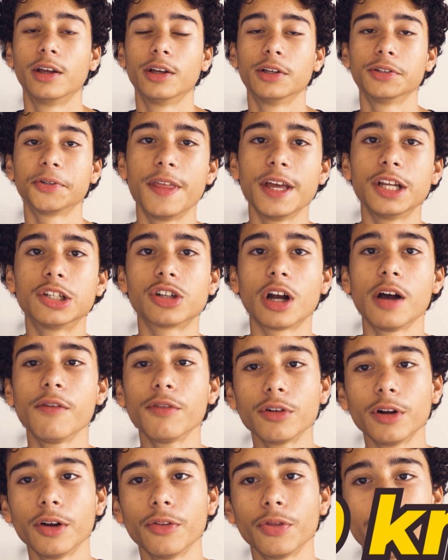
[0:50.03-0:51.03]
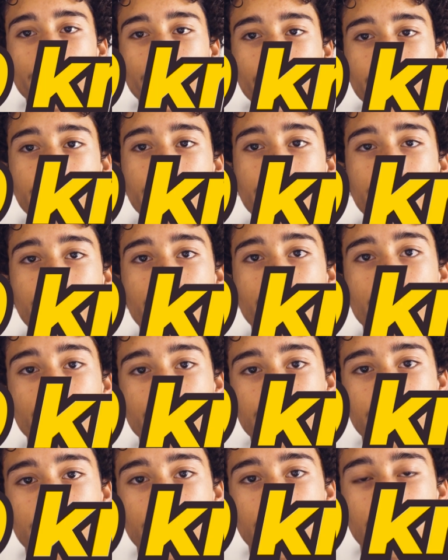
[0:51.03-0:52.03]
So they travel around
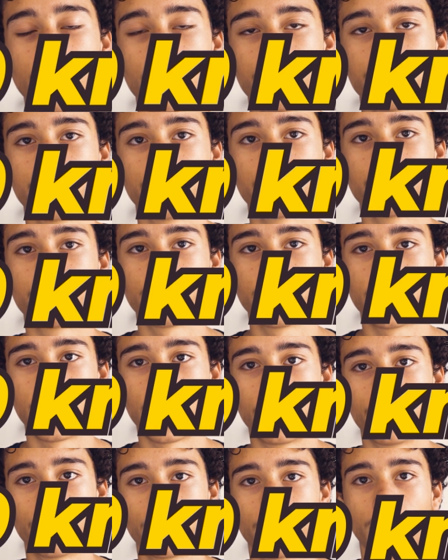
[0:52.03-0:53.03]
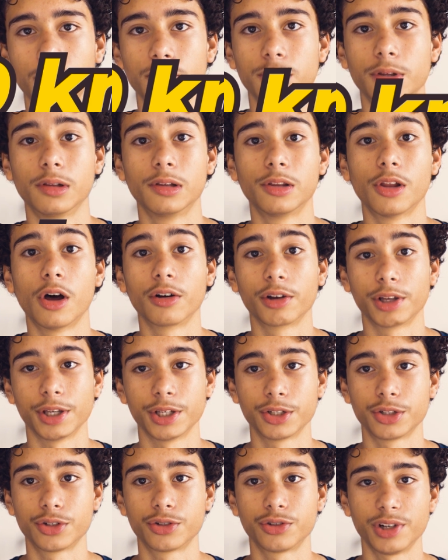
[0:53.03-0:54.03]
330 kilometers per hour on the
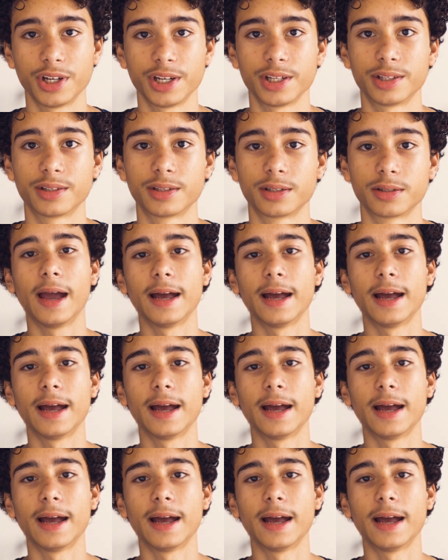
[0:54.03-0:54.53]
longest straights.